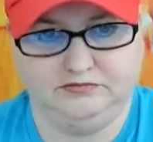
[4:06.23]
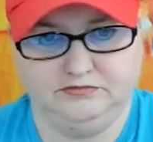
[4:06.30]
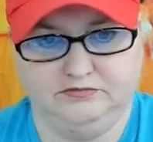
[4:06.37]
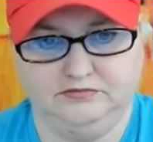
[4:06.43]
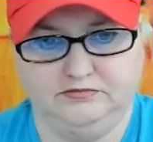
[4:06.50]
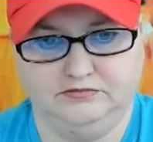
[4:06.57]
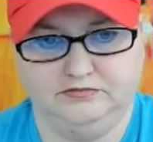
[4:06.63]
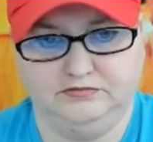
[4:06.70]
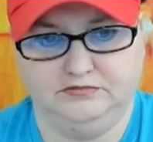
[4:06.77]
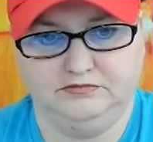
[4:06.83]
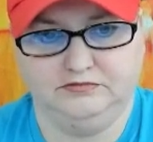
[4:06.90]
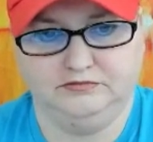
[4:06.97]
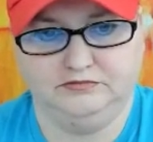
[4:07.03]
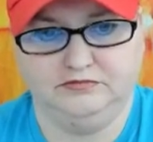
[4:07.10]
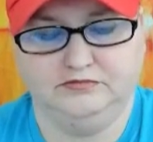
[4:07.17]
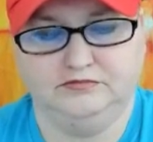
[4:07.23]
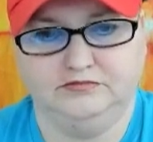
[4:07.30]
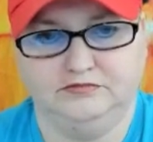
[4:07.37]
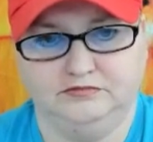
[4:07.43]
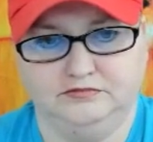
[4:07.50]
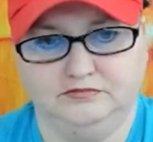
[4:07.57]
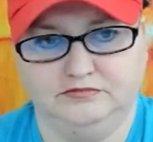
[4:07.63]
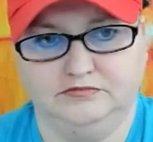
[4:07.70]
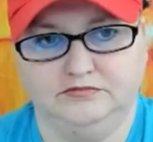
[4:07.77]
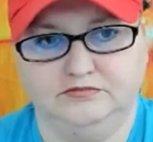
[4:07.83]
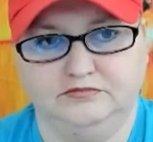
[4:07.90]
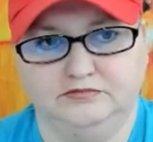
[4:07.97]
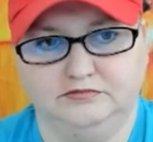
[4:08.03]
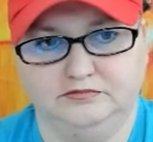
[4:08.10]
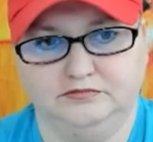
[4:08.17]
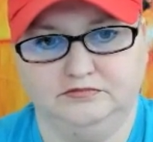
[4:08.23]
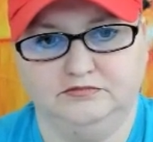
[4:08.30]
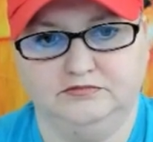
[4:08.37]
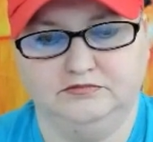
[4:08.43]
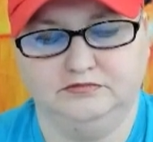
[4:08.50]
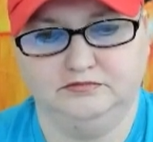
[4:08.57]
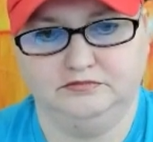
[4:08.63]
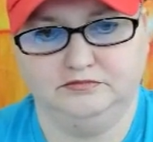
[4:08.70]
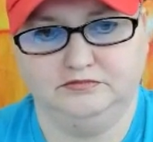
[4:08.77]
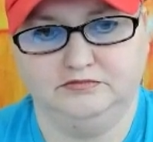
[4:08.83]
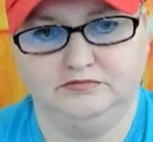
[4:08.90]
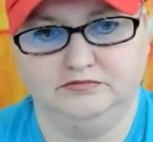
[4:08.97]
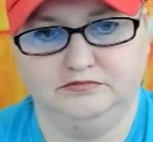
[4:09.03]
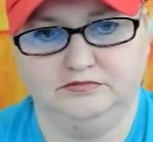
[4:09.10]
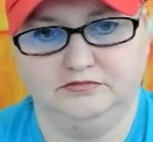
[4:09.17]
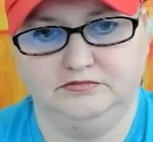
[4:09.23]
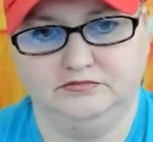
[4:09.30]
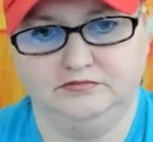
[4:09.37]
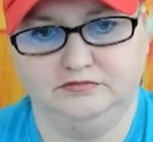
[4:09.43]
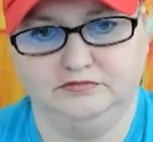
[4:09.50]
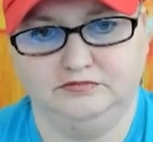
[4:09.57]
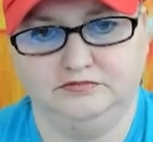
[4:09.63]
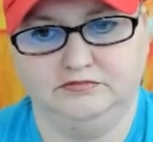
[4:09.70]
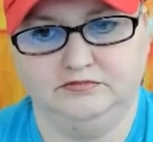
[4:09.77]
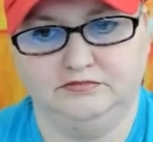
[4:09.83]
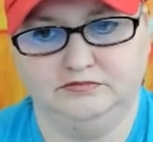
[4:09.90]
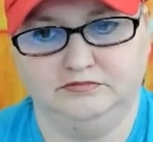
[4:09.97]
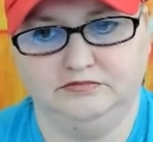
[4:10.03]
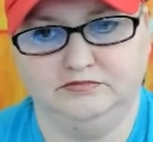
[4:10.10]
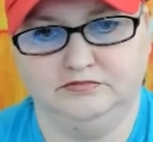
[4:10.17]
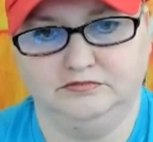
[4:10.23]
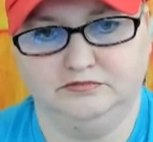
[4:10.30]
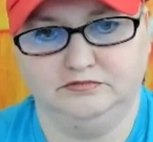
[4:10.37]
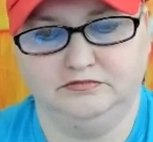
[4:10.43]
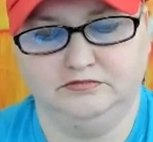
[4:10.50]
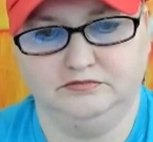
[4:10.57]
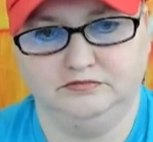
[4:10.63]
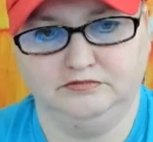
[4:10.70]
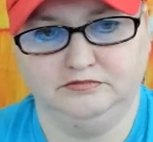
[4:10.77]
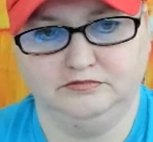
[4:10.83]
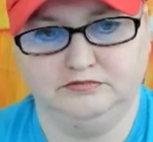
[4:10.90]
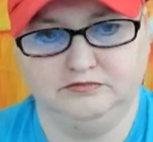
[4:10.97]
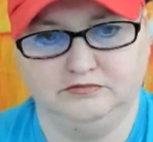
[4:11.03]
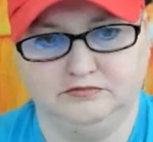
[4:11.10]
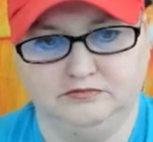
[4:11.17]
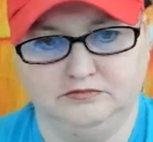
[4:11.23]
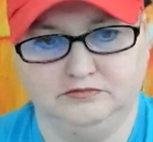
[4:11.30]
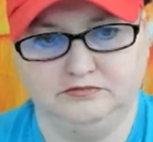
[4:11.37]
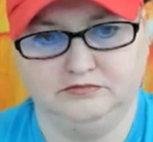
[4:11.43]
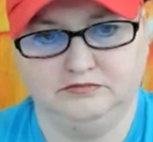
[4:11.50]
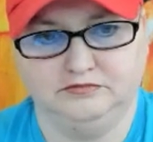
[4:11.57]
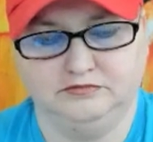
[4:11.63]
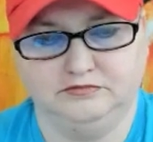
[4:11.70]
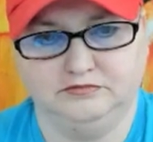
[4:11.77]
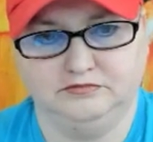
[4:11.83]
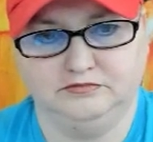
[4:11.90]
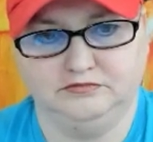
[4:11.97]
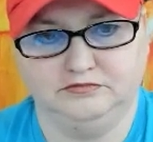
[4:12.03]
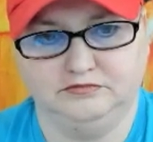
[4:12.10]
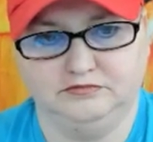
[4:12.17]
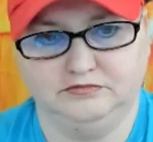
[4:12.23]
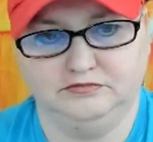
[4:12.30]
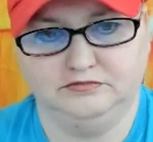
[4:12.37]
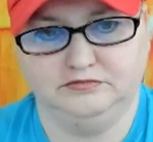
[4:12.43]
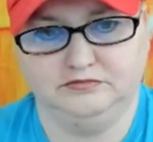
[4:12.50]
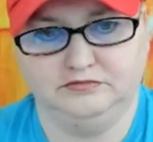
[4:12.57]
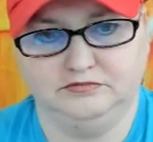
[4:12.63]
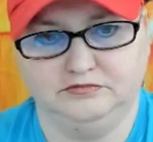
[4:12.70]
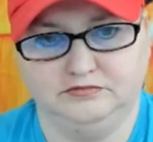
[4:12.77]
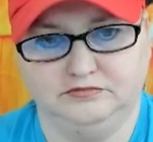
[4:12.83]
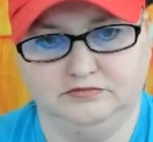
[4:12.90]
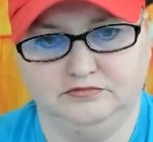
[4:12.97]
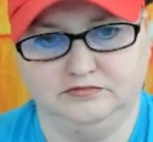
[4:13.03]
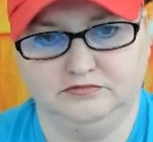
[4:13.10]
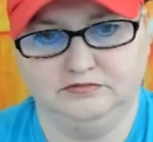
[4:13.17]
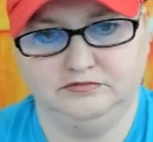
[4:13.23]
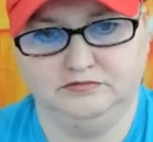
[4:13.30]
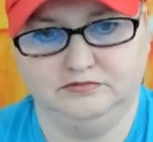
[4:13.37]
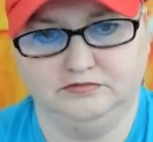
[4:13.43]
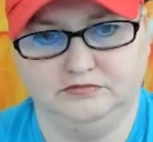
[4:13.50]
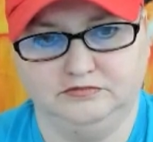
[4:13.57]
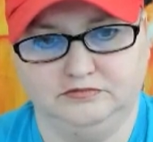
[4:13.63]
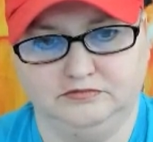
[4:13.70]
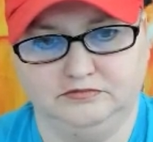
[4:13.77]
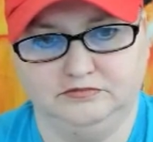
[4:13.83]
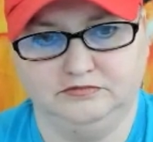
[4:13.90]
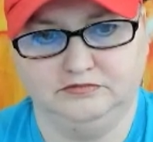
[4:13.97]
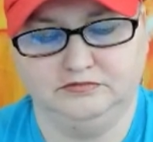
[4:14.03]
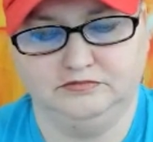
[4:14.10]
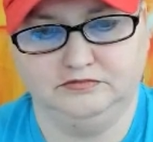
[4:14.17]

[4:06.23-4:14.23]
[no speech]